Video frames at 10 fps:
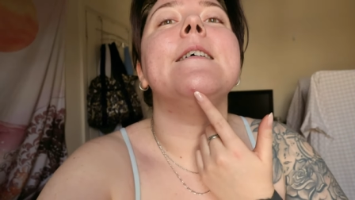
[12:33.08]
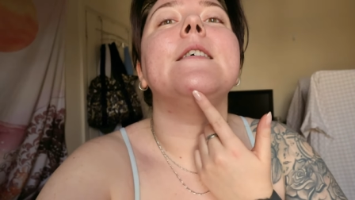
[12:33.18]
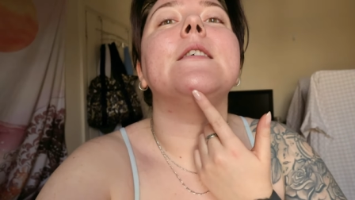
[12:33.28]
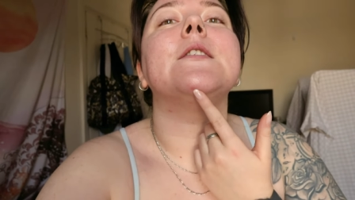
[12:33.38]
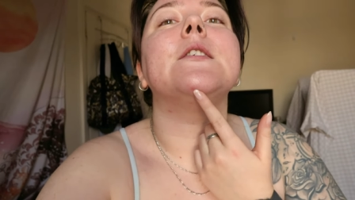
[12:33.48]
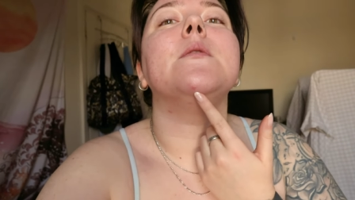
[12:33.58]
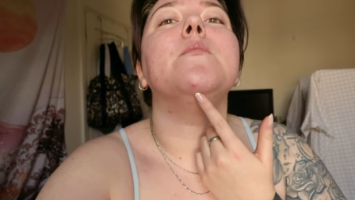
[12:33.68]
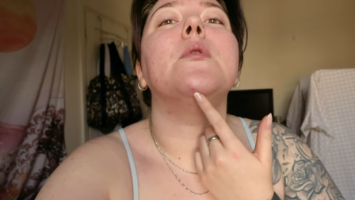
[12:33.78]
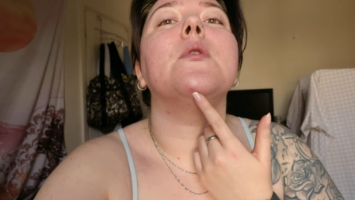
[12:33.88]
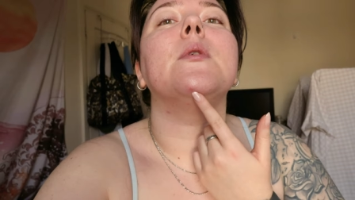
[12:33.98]
I actually
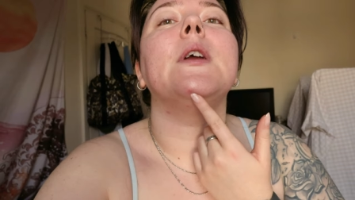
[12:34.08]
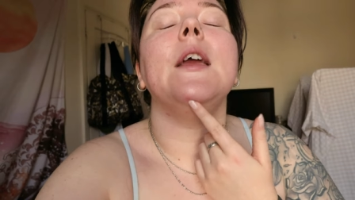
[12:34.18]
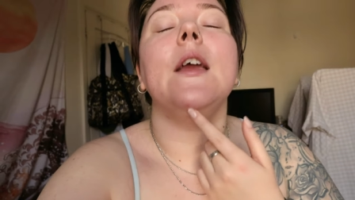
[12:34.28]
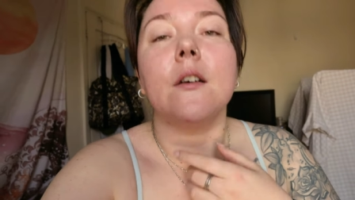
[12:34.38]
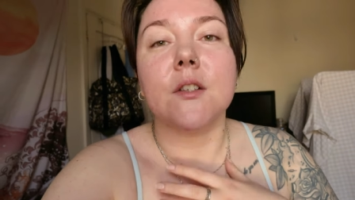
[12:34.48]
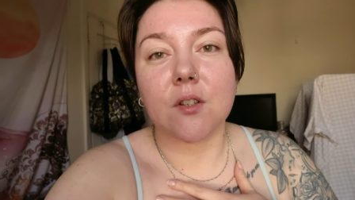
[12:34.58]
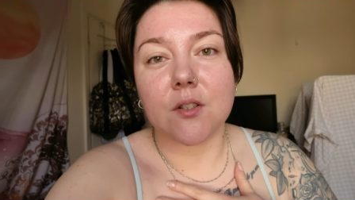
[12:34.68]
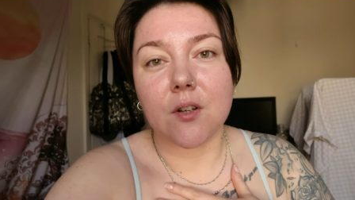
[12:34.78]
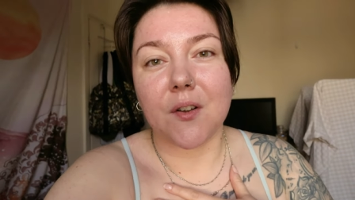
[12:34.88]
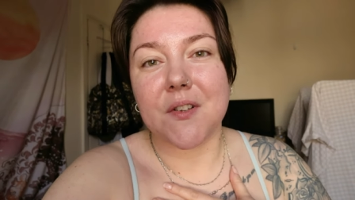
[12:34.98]
broke here, so I
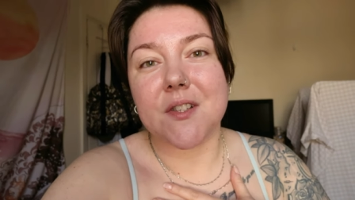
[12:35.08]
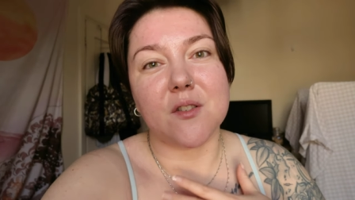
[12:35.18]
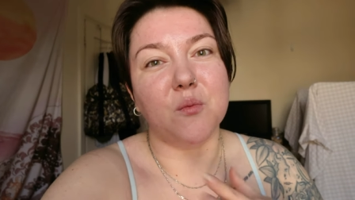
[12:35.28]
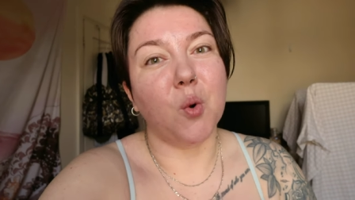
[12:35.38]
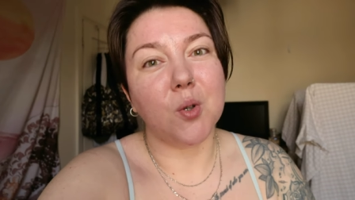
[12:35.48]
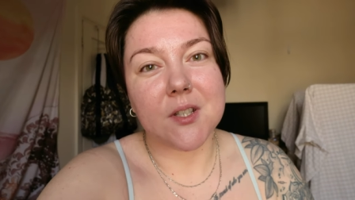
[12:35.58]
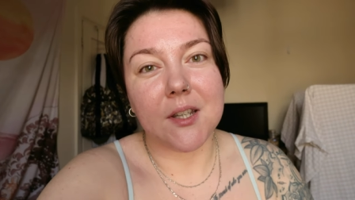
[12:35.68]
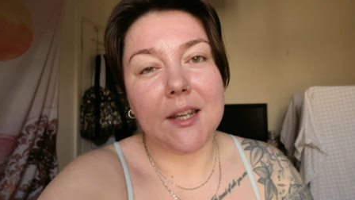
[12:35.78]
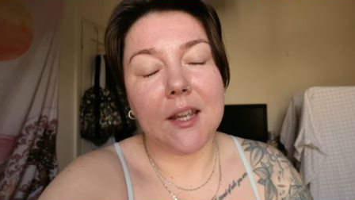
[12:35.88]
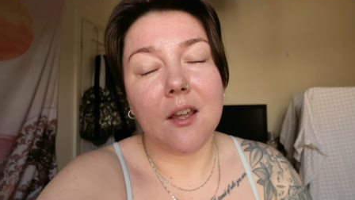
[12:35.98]
don't know if it's the water
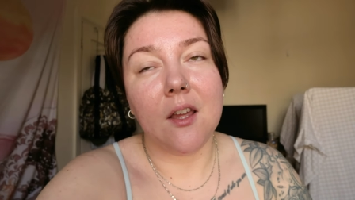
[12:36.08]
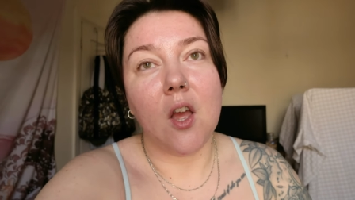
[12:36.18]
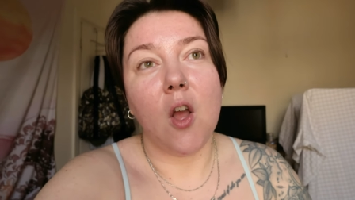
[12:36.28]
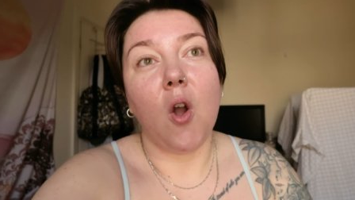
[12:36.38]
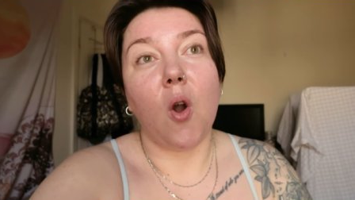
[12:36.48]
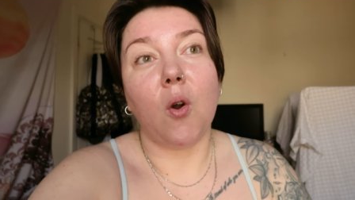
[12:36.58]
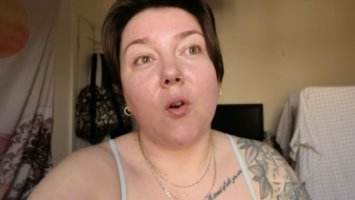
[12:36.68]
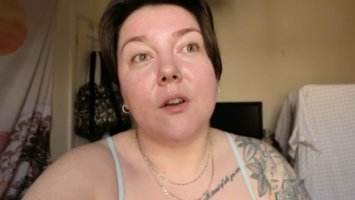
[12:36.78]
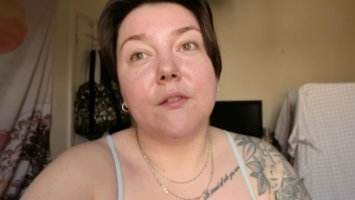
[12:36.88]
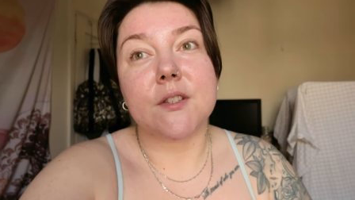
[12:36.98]
here
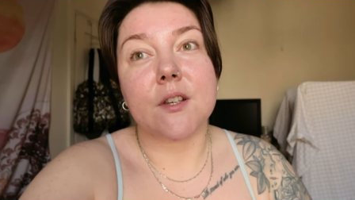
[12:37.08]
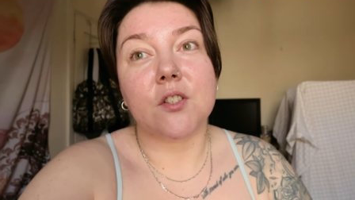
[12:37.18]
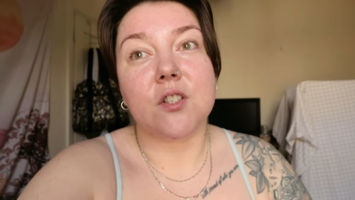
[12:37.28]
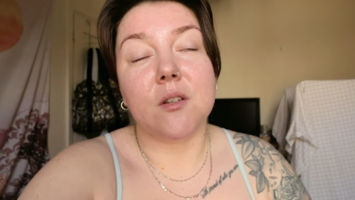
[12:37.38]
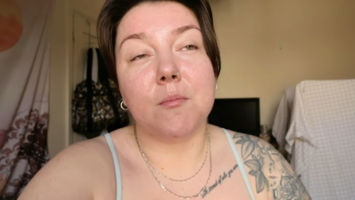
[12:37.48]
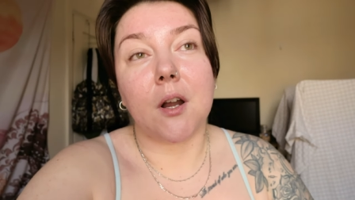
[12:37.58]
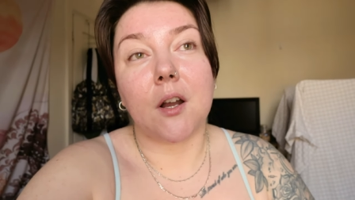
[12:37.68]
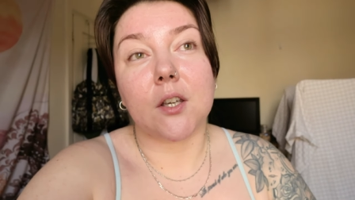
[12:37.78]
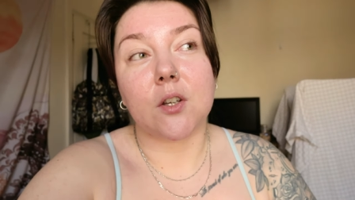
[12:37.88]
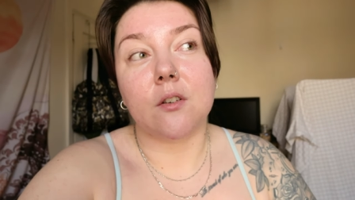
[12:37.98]
or if it's actually
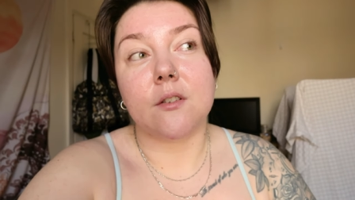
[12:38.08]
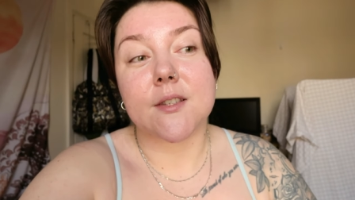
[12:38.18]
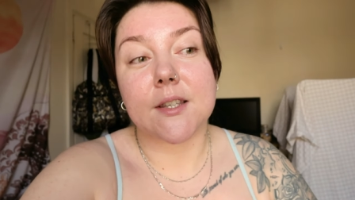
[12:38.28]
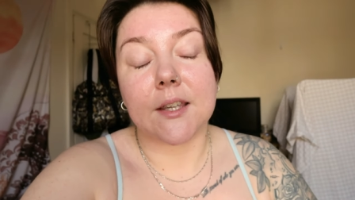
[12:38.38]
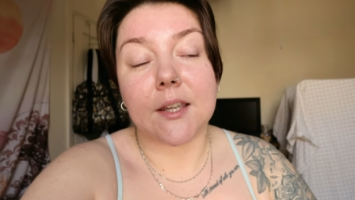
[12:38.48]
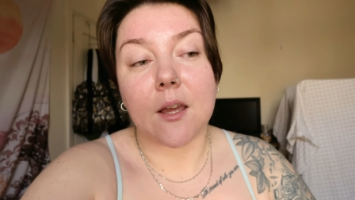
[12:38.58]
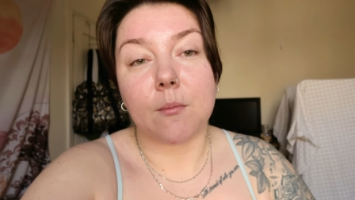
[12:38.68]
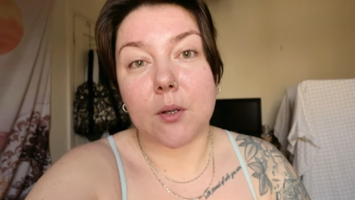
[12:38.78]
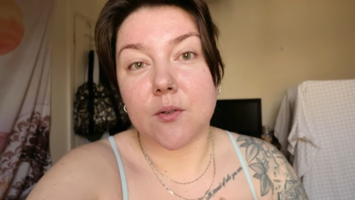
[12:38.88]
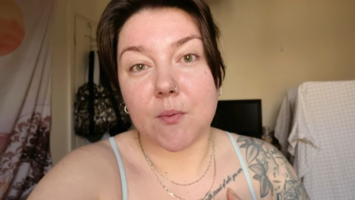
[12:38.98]
my Korean skincare,
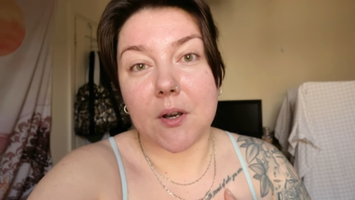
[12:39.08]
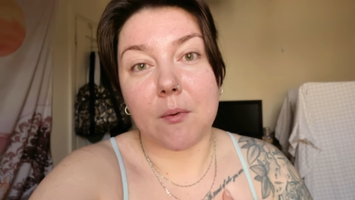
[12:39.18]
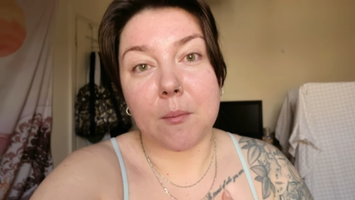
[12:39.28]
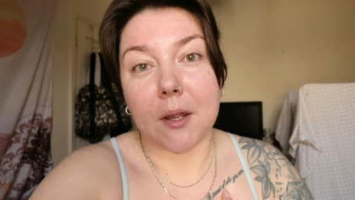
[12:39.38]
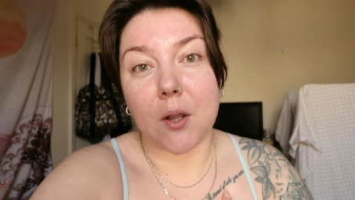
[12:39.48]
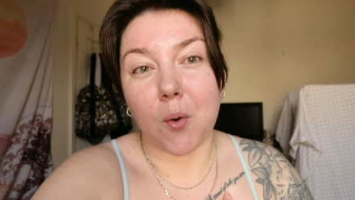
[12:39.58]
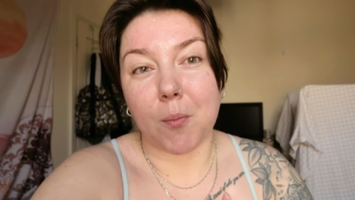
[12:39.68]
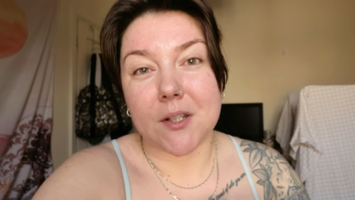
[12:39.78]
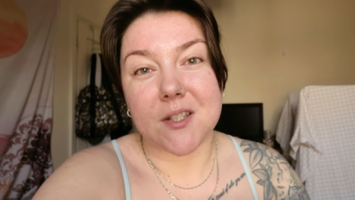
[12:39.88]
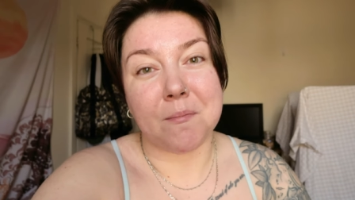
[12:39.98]
because when I went back
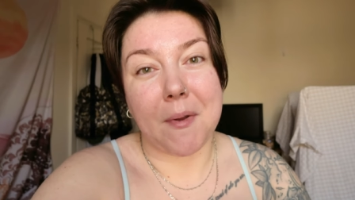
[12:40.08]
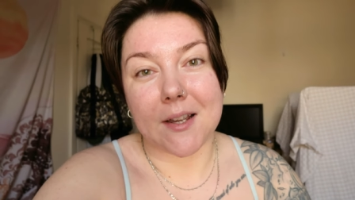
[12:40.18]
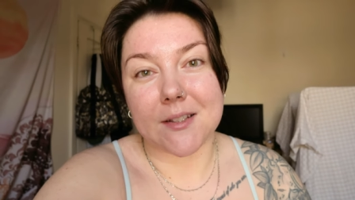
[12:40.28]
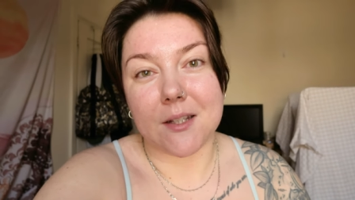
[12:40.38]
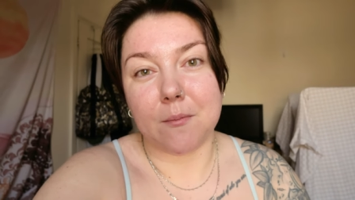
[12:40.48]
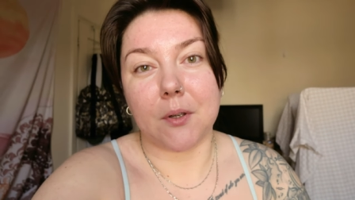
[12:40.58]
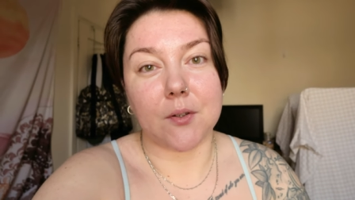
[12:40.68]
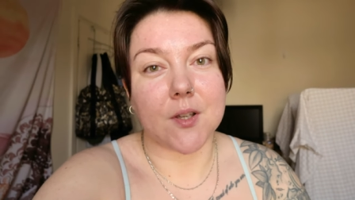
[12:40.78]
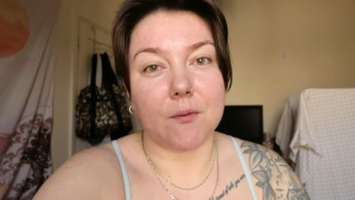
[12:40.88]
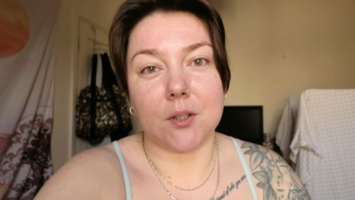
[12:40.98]
home I didn't pack it,
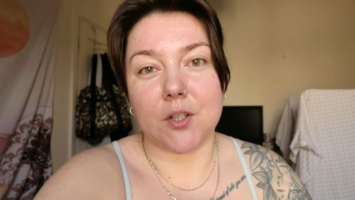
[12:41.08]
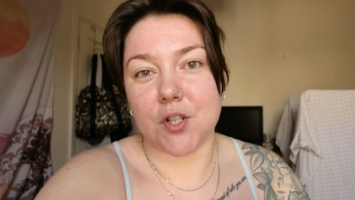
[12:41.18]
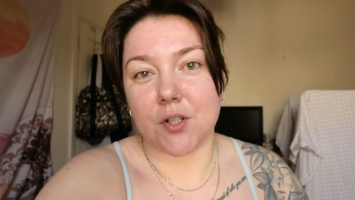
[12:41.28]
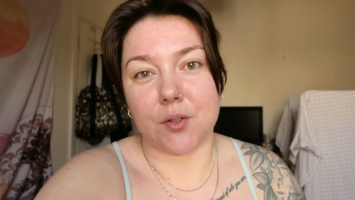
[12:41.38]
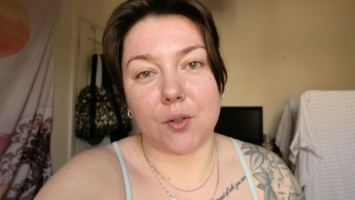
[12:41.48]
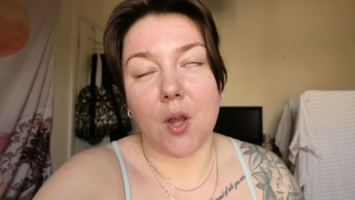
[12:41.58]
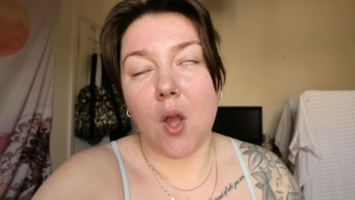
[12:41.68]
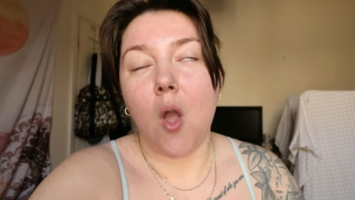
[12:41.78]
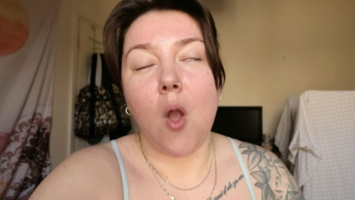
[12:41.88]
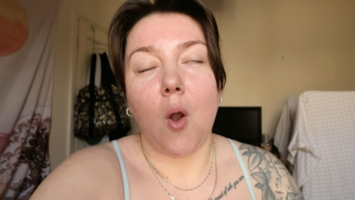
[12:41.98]
because I would literally took
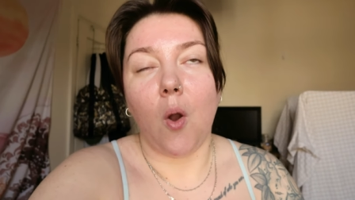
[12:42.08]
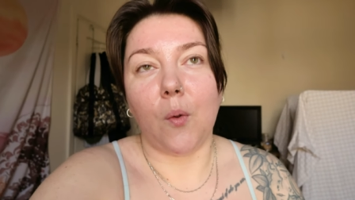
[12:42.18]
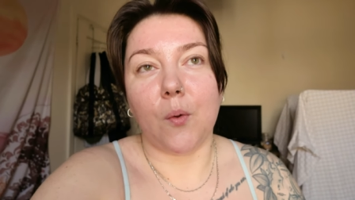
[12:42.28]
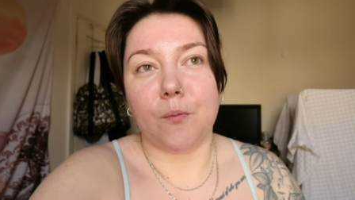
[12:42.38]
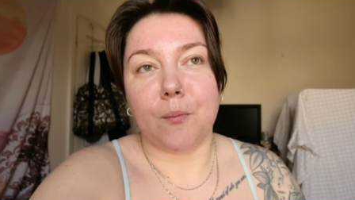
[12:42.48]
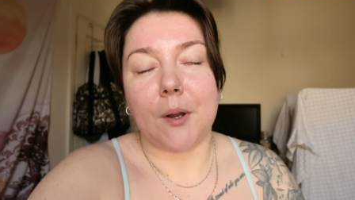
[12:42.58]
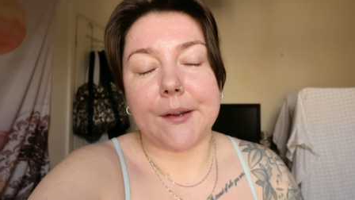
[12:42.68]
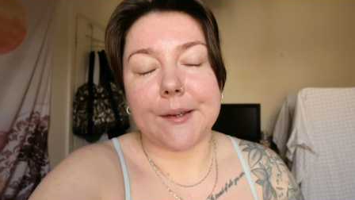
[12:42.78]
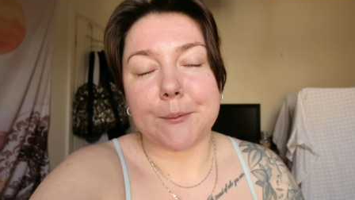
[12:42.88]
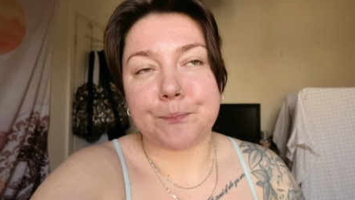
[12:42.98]
all of
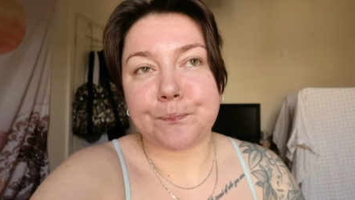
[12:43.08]
my